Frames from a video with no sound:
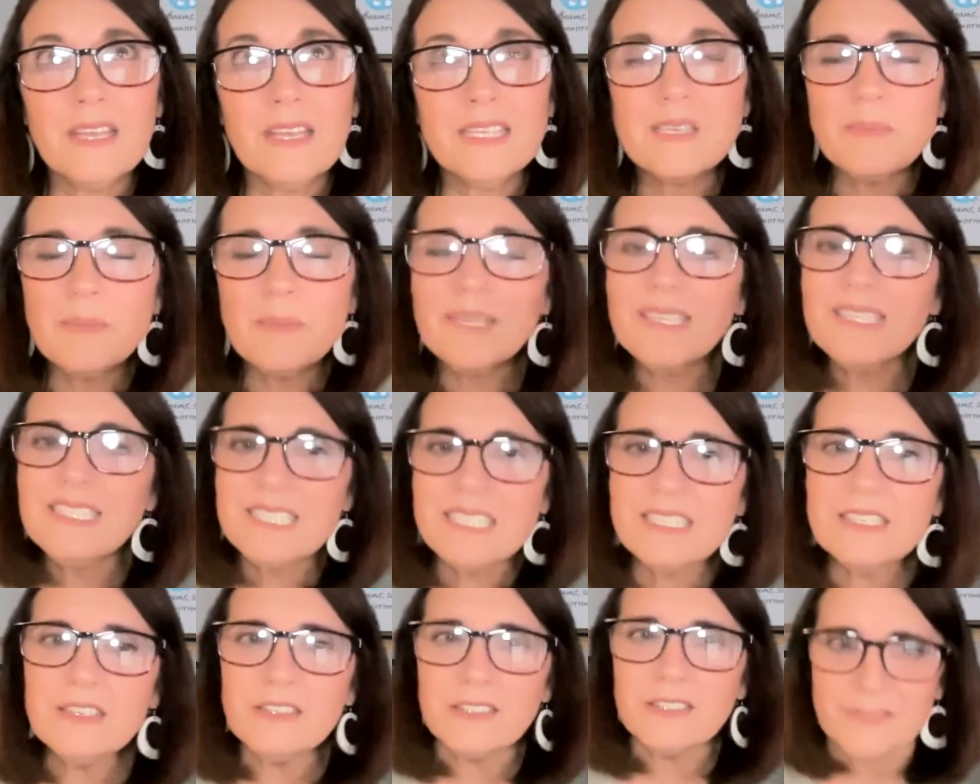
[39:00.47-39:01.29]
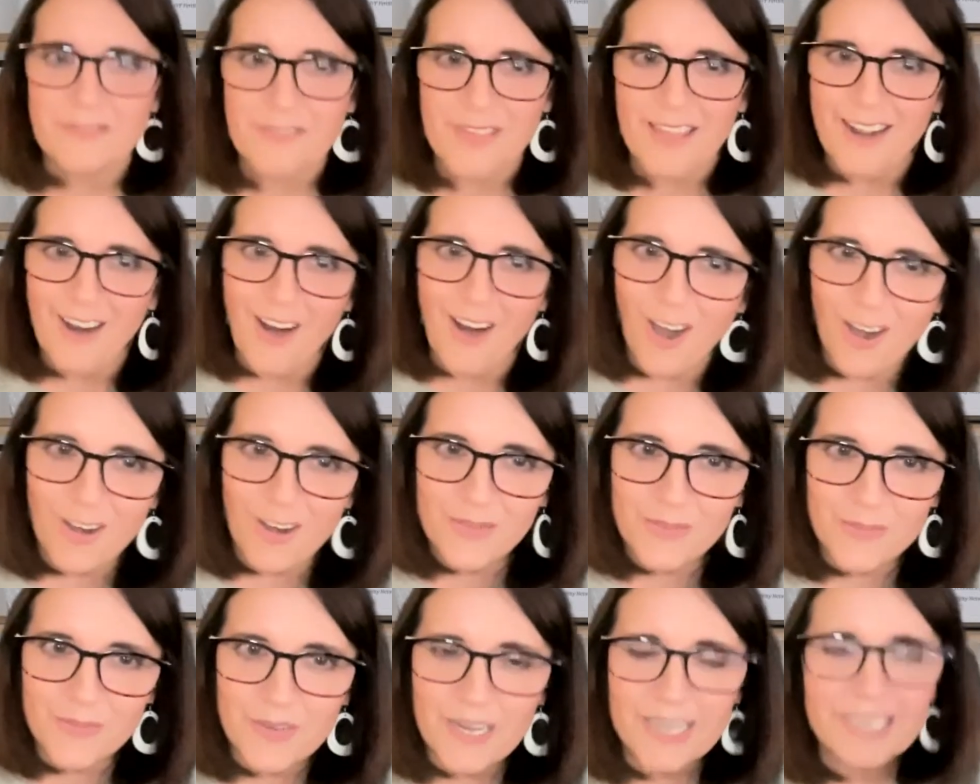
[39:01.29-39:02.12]
a big deal if they are,
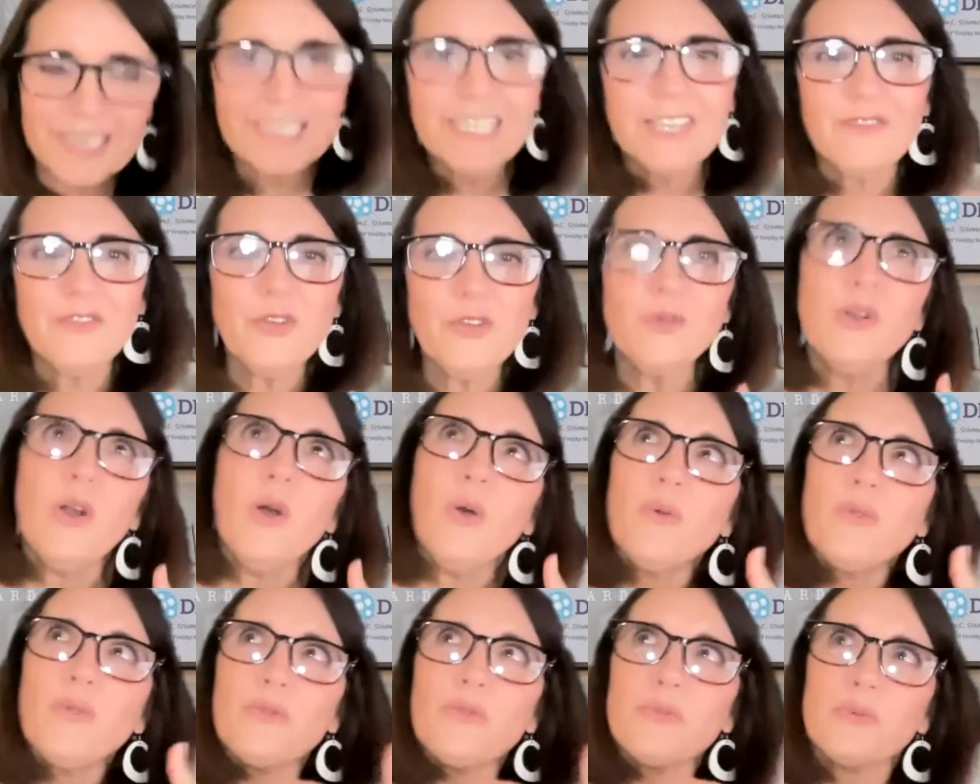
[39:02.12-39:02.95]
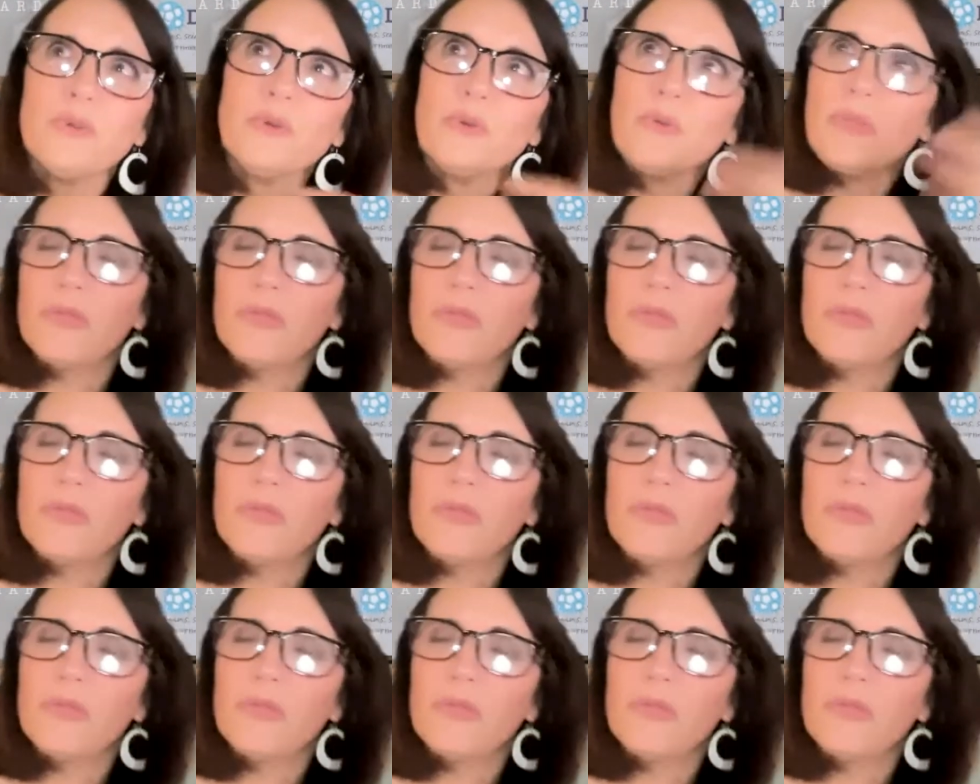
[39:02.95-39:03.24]
right? If you go through